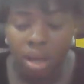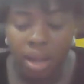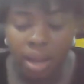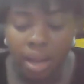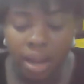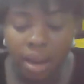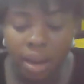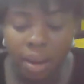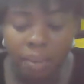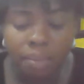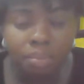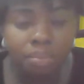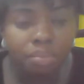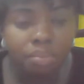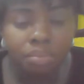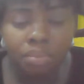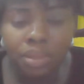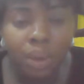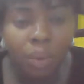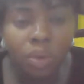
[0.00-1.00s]

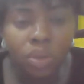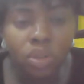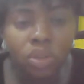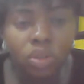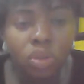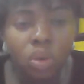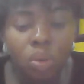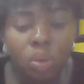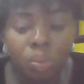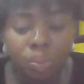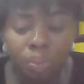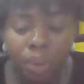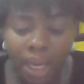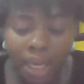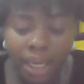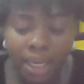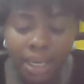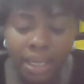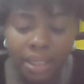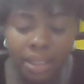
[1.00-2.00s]
there was no
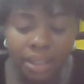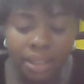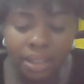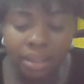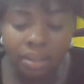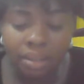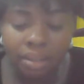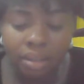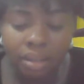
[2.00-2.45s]
pleadings?